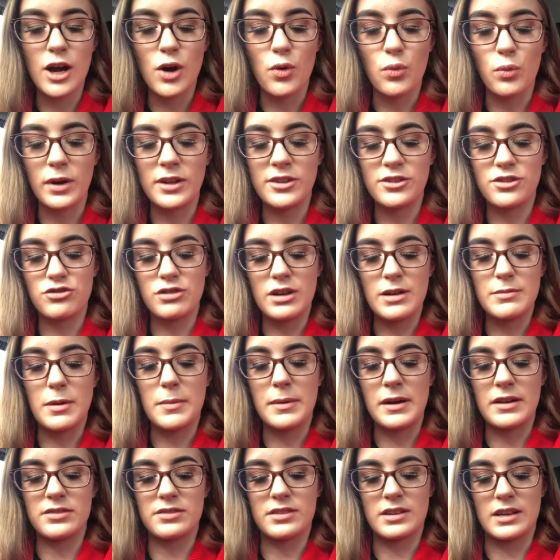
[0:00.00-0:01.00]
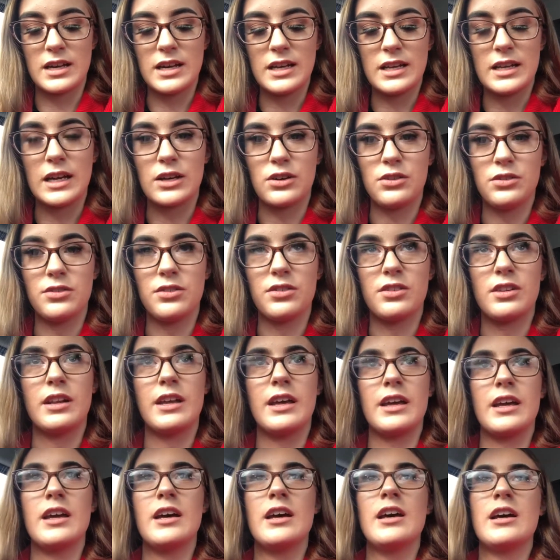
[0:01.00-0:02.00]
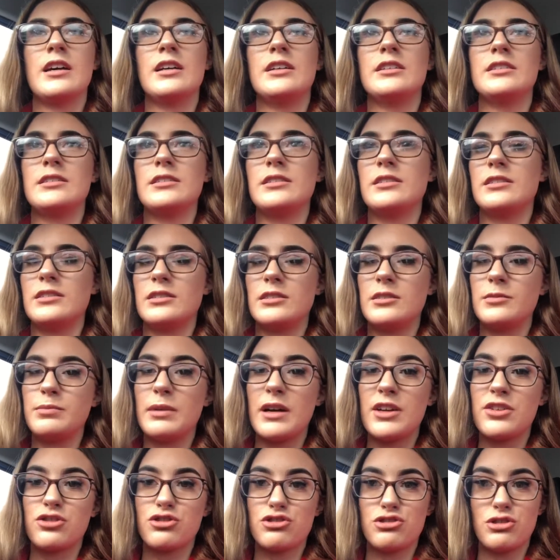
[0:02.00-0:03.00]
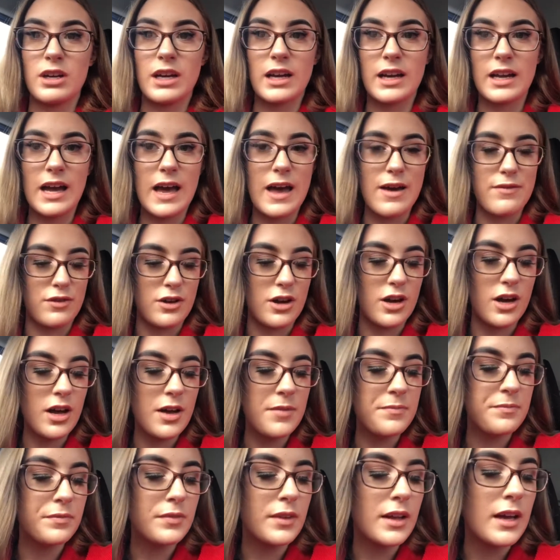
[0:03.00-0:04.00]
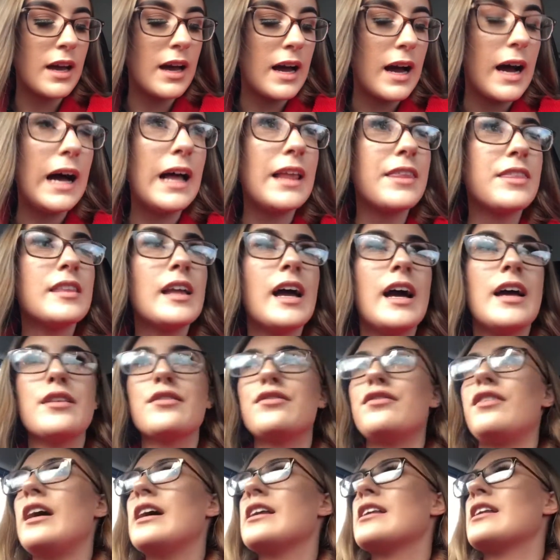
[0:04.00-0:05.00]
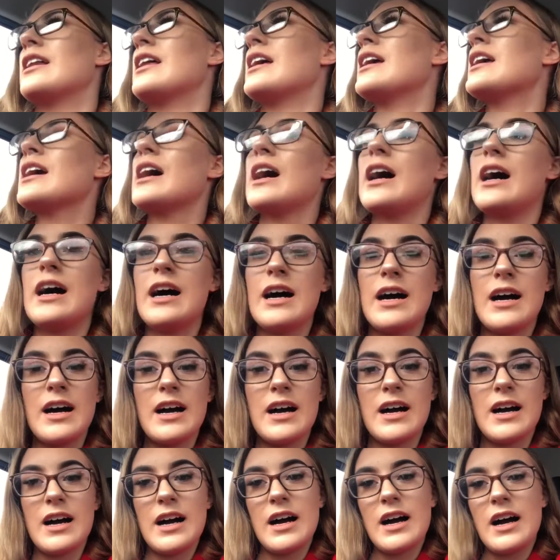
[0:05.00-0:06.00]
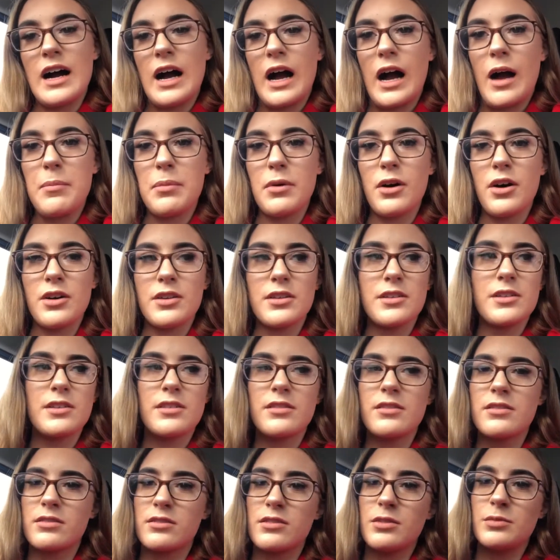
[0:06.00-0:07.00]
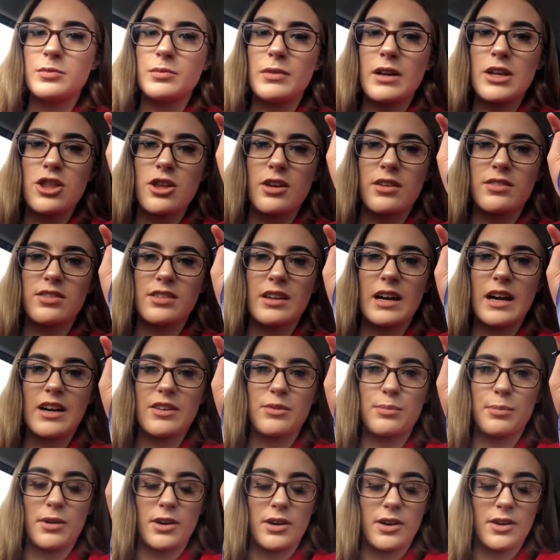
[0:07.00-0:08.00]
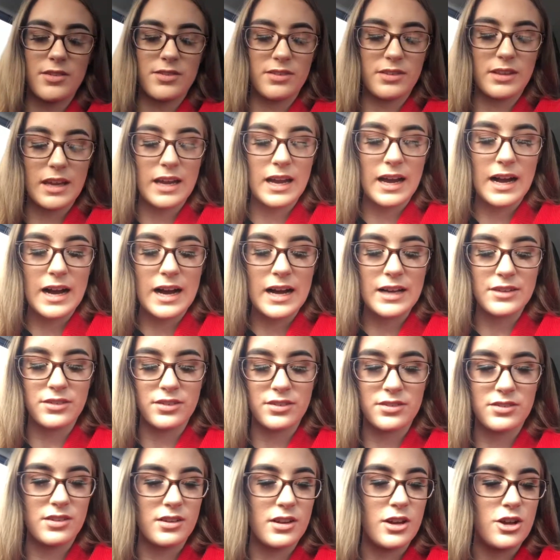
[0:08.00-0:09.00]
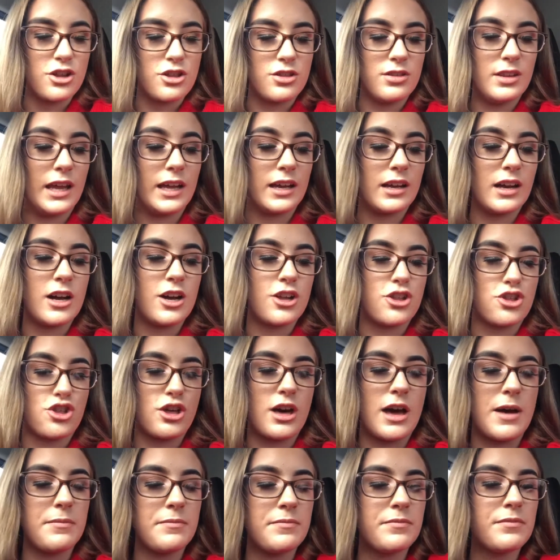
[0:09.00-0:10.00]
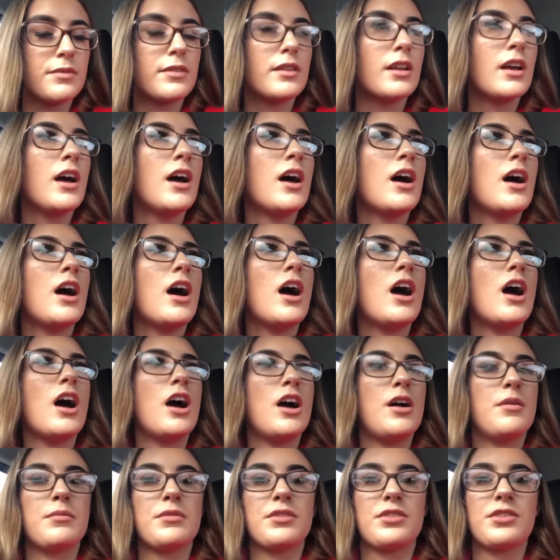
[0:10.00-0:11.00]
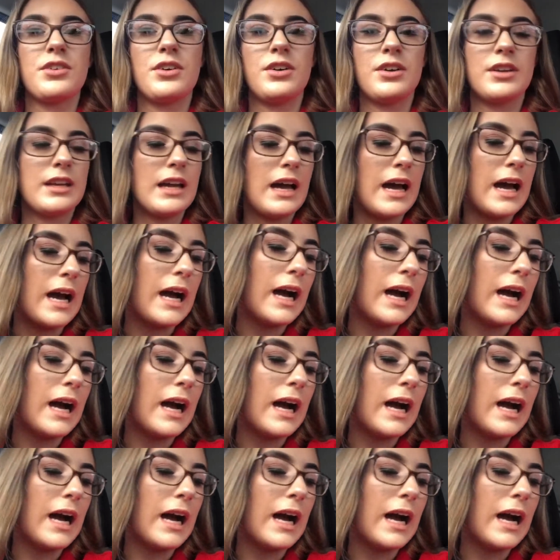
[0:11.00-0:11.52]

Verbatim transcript: went straight in my basket, like honestly, best drink ever. And then finally, I bought Magic Stars because they are just a, like a gem. Um, so yeah,